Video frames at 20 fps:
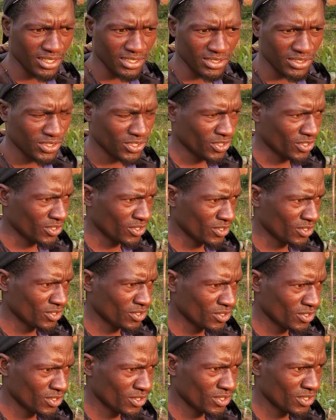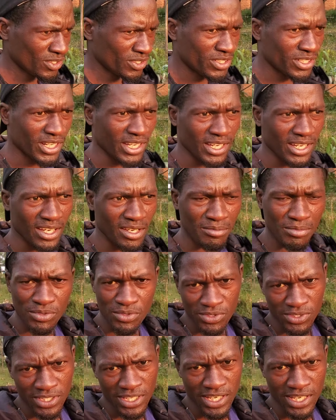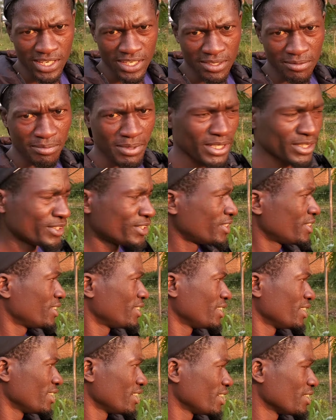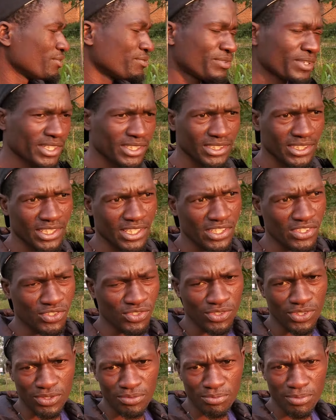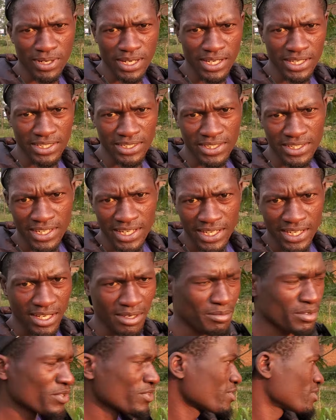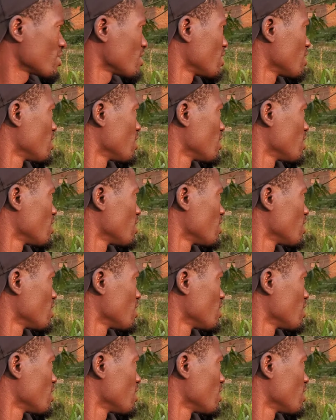you know, drug abuse guy. But in fact, he's not drug abuse.